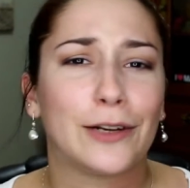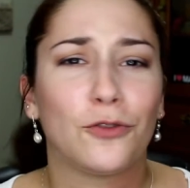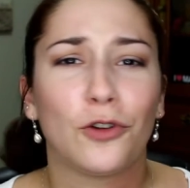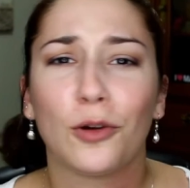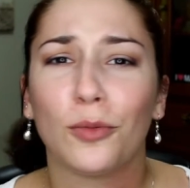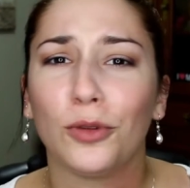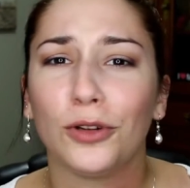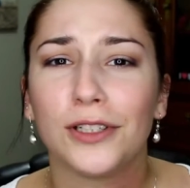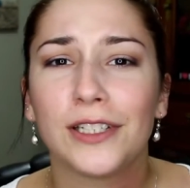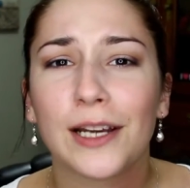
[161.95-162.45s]

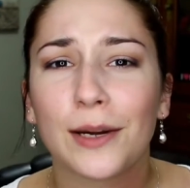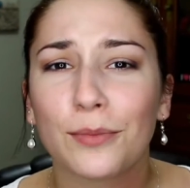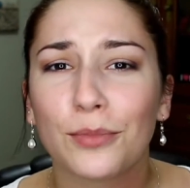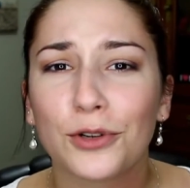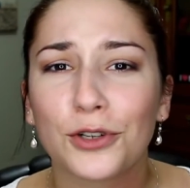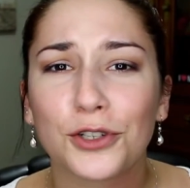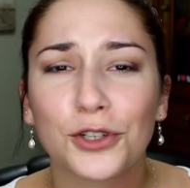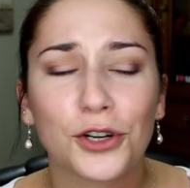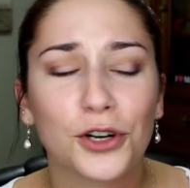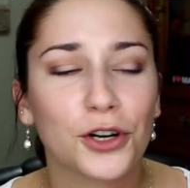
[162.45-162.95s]
normal
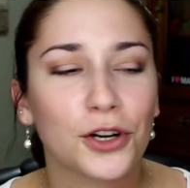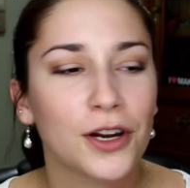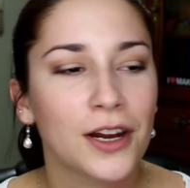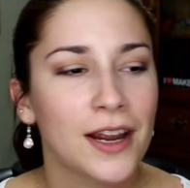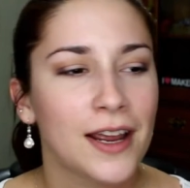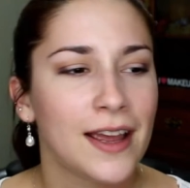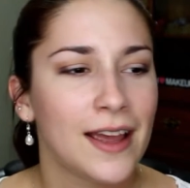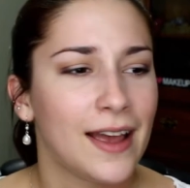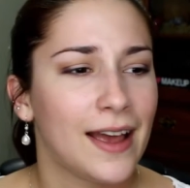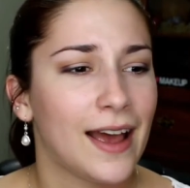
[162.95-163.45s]
temperature.
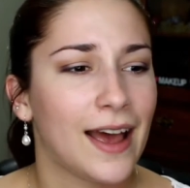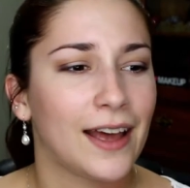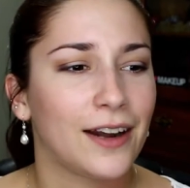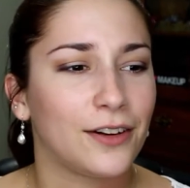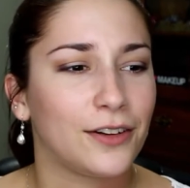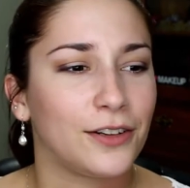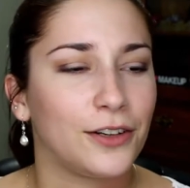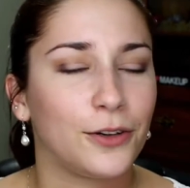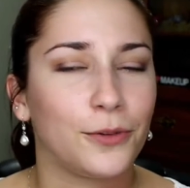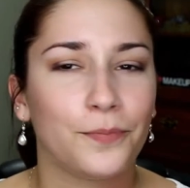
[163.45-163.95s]
I
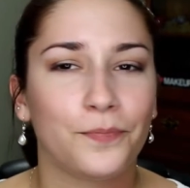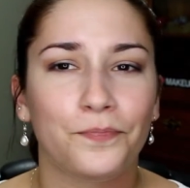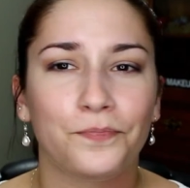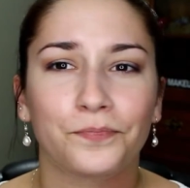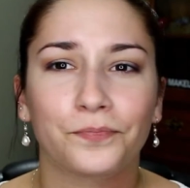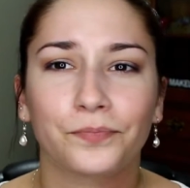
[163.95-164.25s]
don't know.